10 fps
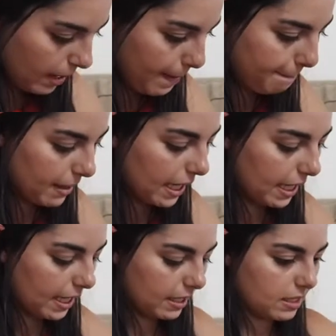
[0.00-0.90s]

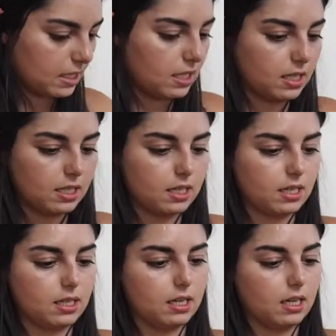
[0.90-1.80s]
But
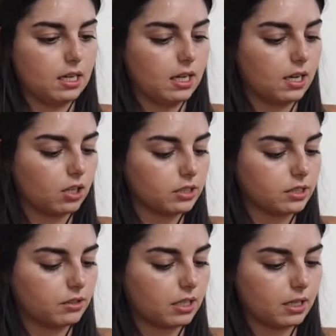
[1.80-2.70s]
it
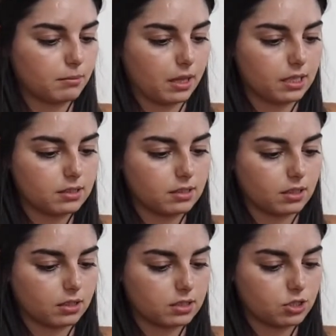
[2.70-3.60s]
also comes, this
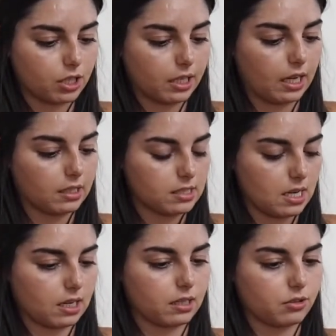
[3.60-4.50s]
looks
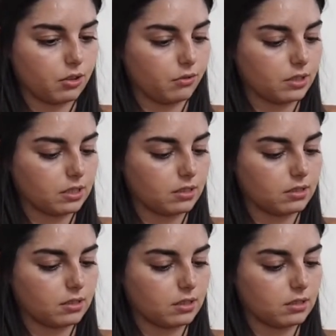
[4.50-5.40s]
gigantic. I don't know if this
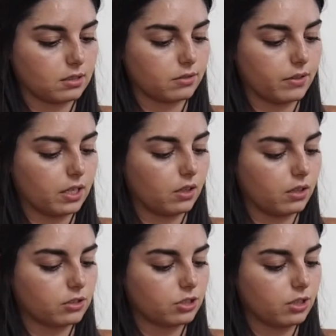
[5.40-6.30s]
looks very
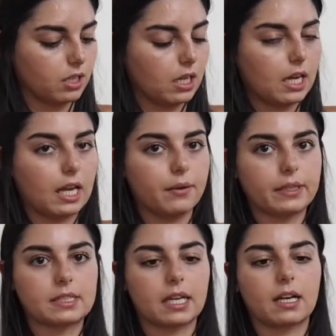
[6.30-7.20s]
large.
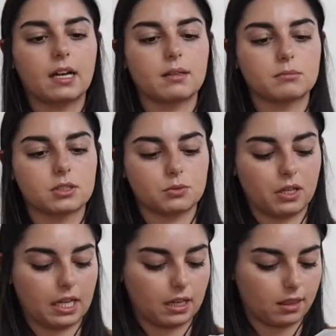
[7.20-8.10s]
Anyways, it comes
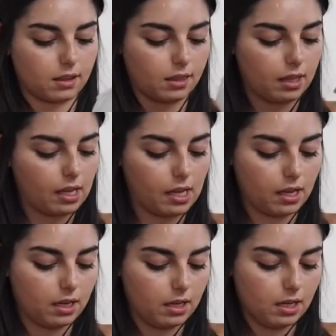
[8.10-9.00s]
with
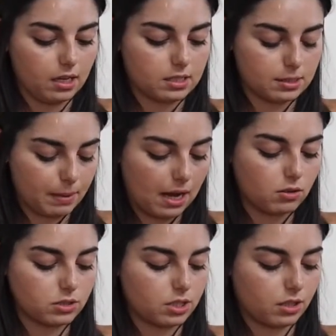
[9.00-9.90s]
the
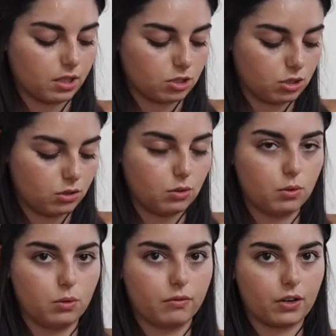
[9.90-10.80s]
spout, the
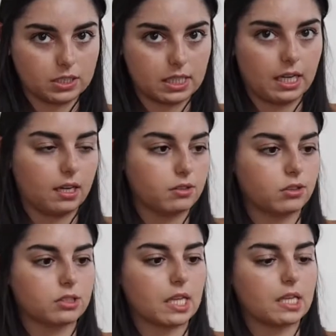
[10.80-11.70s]
2 faucet
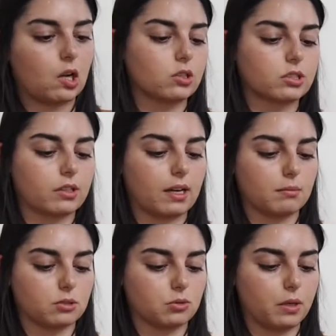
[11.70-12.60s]
handles, and it also
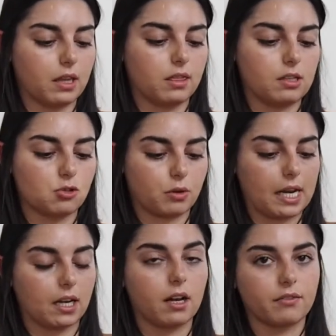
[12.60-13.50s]
comes with the
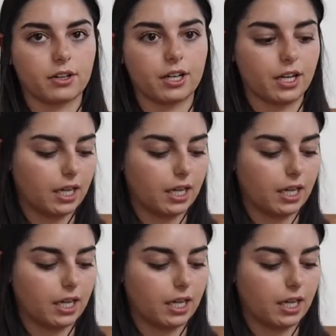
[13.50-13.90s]
drain cover,